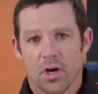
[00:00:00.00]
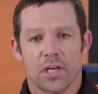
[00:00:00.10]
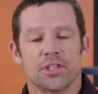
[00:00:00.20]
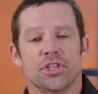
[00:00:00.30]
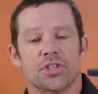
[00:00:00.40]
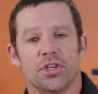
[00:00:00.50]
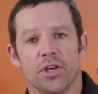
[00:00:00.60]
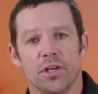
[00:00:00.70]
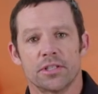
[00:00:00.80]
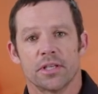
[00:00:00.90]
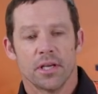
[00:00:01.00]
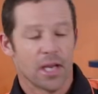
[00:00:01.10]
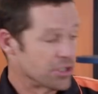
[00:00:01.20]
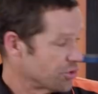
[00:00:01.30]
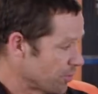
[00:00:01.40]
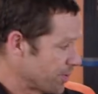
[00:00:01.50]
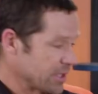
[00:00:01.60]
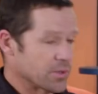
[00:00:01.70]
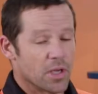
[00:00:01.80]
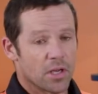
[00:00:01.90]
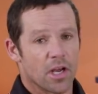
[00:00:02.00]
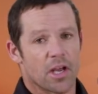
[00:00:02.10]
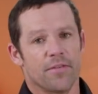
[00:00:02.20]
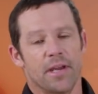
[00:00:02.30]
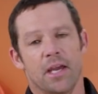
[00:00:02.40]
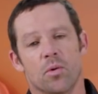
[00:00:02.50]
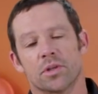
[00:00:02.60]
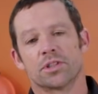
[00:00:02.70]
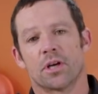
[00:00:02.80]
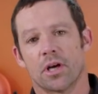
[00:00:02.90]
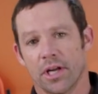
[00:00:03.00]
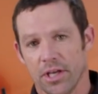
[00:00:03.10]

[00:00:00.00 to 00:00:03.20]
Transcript: I can just use a drill press like over here, which I'm going to